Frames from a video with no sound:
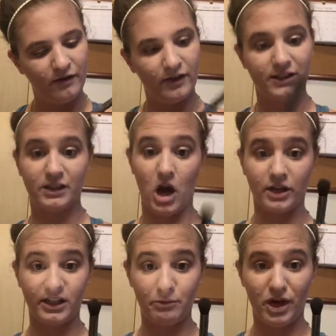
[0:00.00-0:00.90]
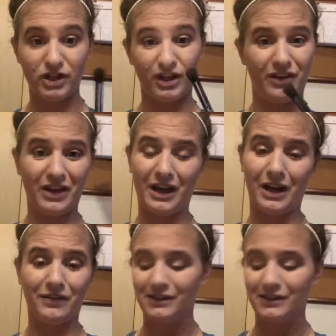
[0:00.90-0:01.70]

Vasanti brush. I think I got